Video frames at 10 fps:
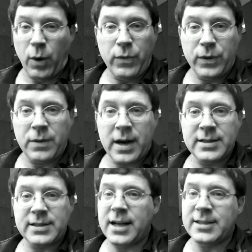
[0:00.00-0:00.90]
both the
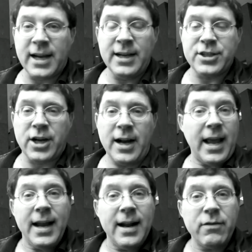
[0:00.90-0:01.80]
United States and
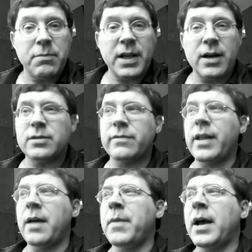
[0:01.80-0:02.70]
China and everybody else
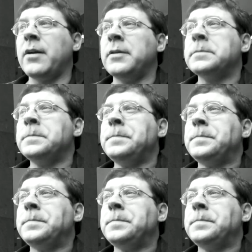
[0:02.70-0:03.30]
for that matter